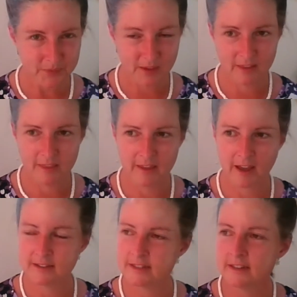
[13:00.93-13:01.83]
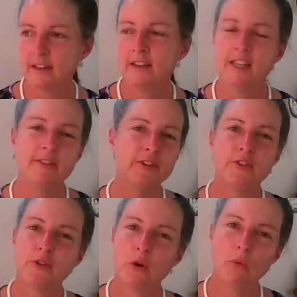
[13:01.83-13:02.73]
that even if you
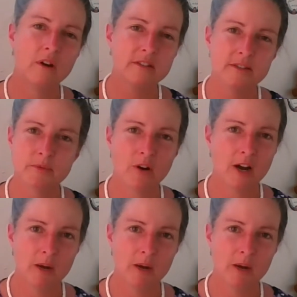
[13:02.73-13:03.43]
don't want to subscribe